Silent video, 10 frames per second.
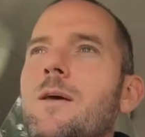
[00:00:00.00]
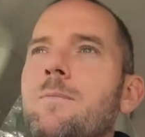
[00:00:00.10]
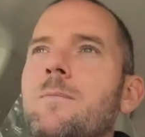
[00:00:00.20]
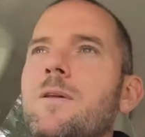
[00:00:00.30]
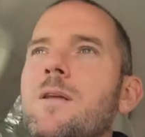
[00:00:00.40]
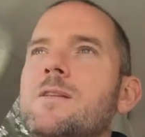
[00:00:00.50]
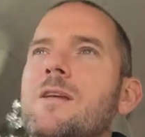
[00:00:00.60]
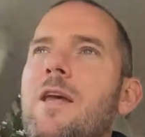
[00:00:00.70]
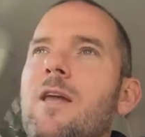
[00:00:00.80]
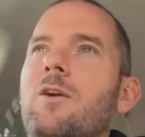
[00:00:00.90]
um, and then
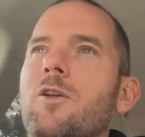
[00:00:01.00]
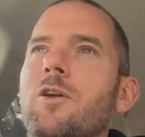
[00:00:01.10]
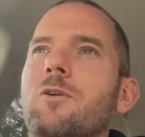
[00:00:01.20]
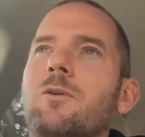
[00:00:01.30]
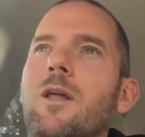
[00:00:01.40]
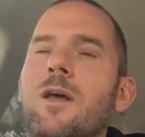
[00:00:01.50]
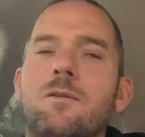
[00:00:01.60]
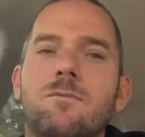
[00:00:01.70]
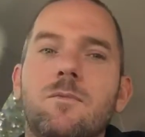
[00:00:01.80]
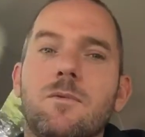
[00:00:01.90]
saying, "Oh, you know, can I
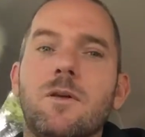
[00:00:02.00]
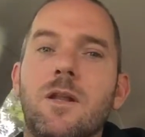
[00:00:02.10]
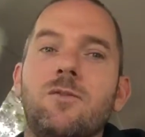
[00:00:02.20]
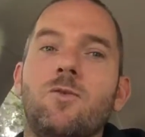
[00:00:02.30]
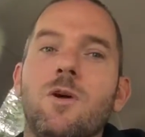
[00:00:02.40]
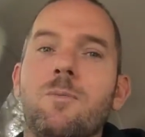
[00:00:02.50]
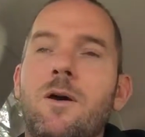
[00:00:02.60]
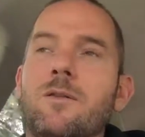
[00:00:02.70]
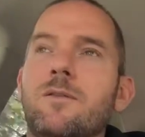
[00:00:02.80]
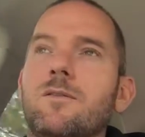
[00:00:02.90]
can I talk
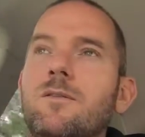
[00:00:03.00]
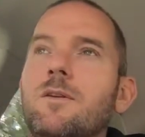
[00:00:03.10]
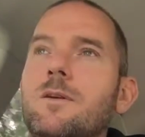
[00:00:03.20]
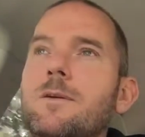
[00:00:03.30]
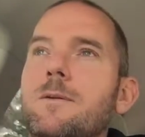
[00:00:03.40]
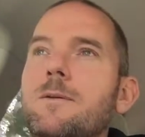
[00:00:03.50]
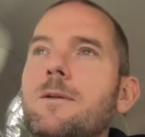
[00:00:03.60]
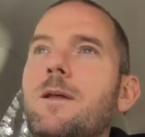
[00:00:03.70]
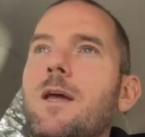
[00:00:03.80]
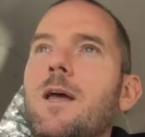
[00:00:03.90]
about this?"
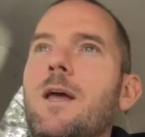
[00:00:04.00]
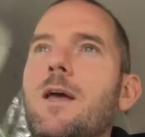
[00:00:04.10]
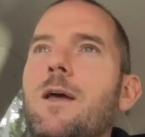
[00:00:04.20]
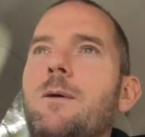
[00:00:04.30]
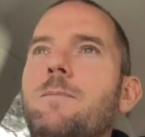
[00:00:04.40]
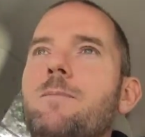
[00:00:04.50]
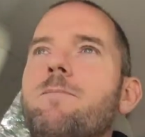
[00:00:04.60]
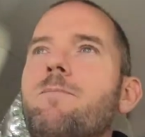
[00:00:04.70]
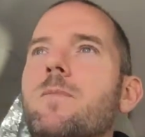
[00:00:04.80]
Um,